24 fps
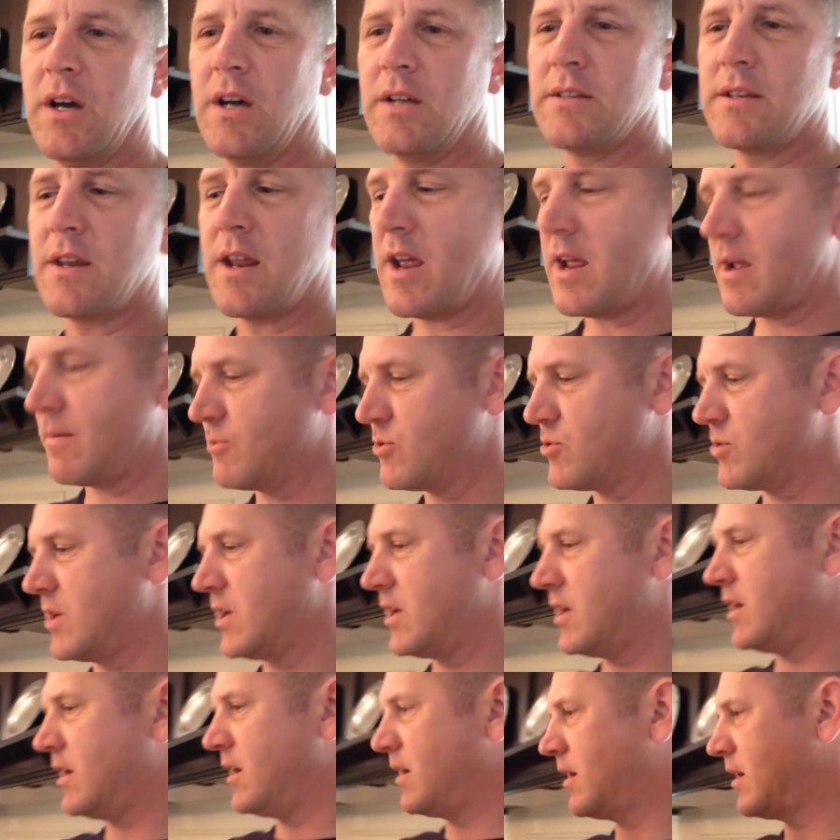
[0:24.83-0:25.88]
today I'm
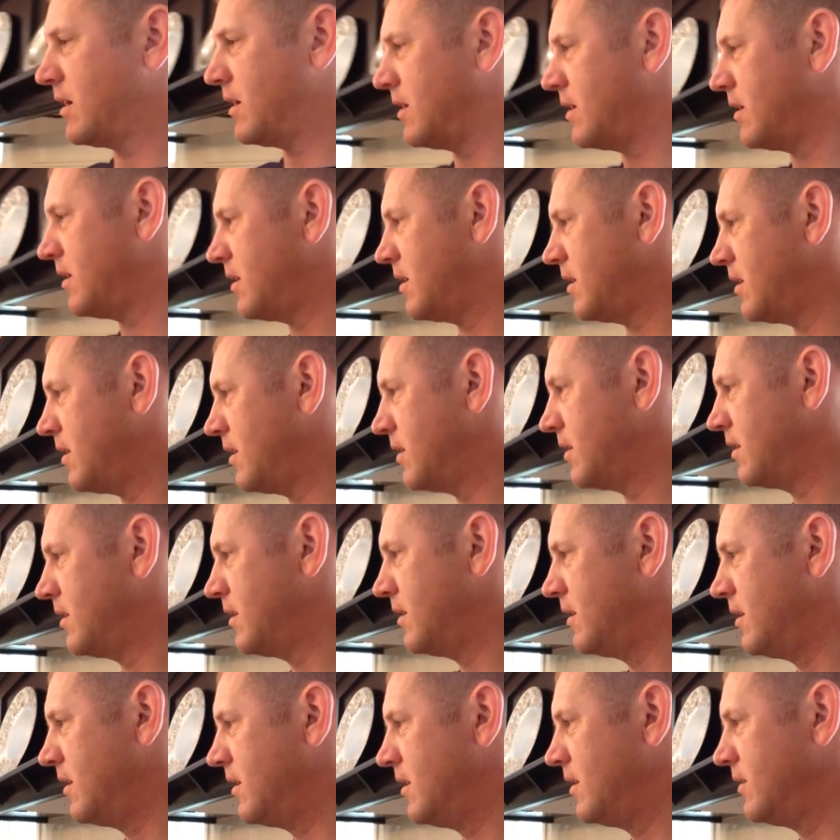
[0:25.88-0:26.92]
drinking,
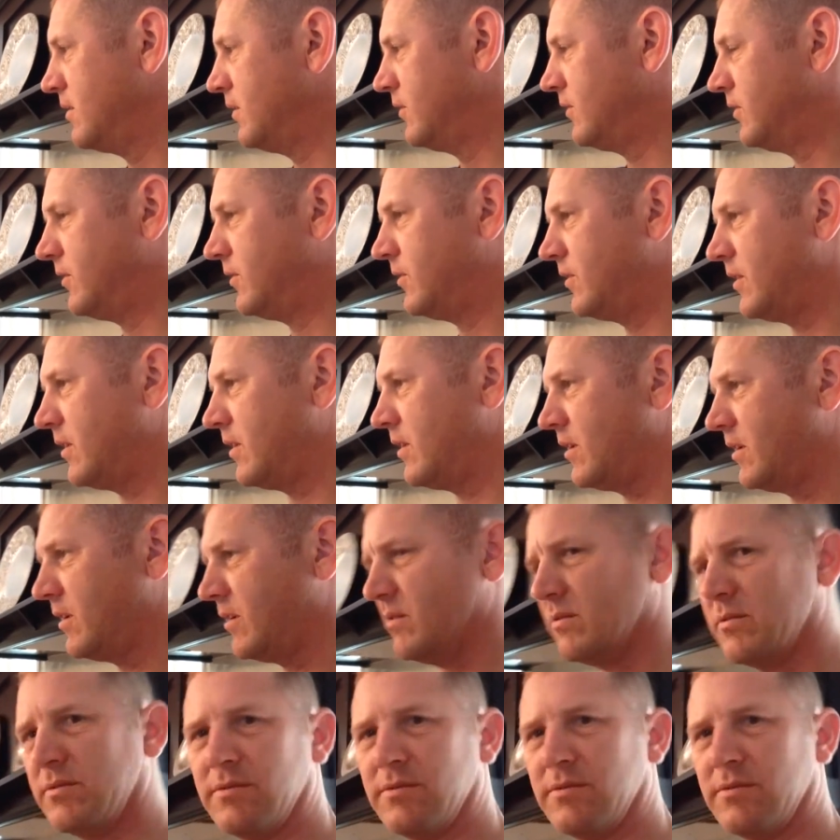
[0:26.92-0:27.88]
this is the